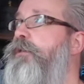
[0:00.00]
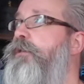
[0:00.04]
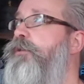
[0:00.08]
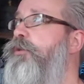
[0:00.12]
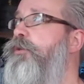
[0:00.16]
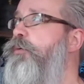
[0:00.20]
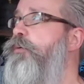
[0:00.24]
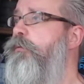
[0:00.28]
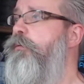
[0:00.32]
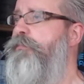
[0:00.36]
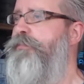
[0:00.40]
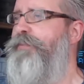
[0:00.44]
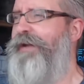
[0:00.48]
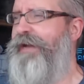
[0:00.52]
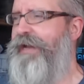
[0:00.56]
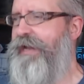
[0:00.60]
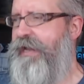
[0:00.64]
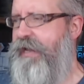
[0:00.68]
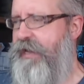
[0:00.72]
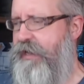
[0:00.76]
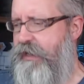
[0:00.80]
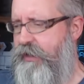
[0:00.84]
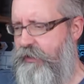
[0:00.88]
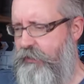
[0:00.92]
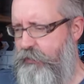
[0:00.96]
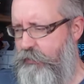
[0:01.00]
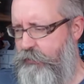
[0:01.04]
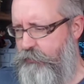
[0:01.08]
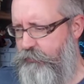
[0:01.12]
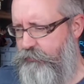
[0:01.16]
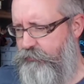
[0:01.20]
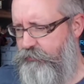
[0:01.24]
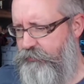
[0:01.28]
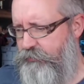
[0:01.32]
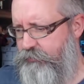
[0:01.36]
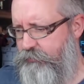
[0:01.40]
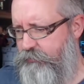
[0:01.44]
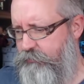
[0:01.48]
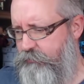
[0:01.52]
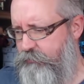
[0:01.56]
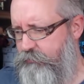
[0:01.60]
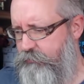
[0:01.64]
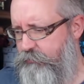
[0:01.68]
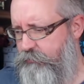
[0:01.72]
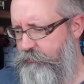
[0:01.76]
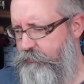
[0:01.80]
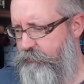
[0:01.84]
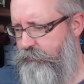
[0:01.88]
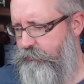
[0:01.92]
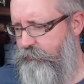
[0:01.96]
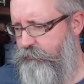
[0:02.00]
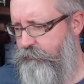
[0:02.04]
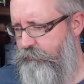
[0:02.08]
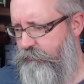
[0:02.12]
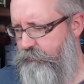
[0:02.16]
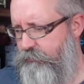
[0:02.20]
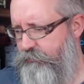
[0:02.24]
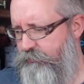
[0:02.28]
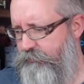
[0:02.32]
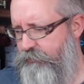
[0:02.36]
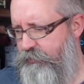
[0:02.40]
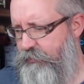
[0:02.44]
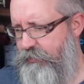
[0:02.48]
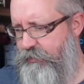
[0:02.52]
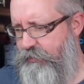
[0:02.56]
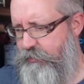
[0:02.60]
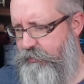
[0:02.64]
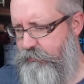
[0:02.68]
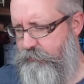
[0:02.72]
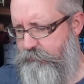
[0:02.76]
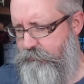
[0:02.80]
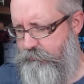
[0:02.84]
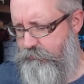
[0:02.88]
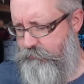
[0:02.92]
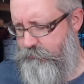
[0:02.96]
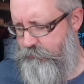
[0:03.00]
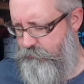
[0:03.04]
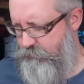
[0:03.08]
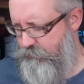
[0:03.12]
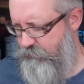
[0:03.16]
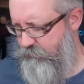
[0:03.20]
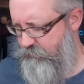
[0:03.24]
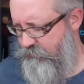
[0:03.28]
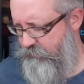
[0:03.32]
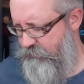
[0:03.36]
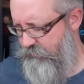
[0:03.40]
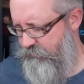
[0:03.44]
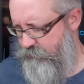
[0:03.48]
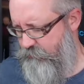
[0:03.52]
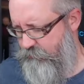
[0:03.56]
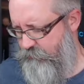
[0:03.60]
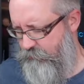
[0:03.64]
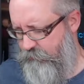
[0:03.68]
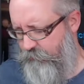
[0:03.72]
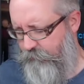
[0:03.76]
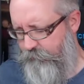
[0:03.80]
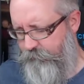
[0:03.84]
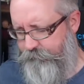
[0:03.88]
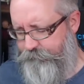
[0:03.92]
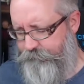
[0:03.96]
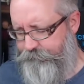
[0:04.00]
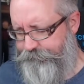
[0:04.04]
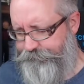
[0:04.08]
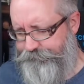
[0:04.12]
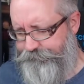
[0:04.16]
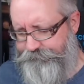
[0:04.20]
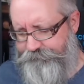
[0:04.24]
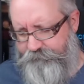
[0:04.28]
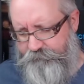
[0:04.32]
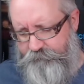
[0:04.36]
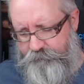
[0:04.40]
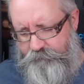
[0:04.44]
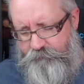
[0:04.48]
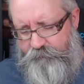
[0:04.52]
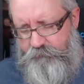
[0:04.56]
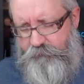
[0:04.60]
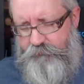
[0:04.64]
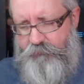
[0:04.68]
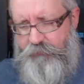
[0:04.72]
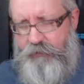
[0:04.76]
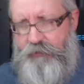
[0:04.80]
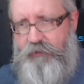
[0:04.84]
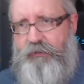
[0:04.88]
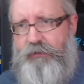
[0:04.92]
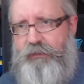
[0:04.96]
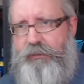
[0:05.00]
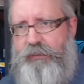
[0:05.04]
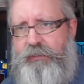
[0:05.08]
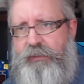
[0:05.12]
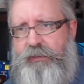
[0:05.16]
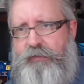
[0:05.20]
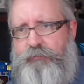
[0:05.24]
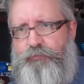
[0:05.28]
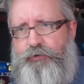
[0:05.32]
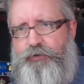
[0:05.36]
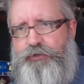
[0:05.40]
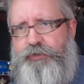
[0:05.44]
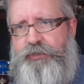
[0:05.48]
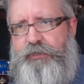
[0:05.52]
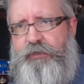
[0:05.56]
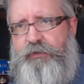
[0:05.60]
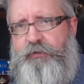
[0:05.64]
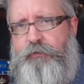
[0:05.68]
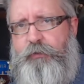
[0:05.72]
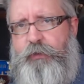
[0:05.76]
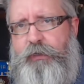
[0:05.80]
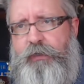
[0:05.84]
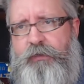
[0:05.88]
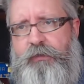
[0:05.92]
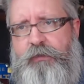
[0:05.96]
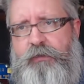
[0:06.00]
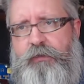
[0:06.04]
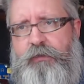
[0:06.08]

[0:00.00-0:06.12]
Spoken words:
to about there, I think. Let's get these brushes out of the way.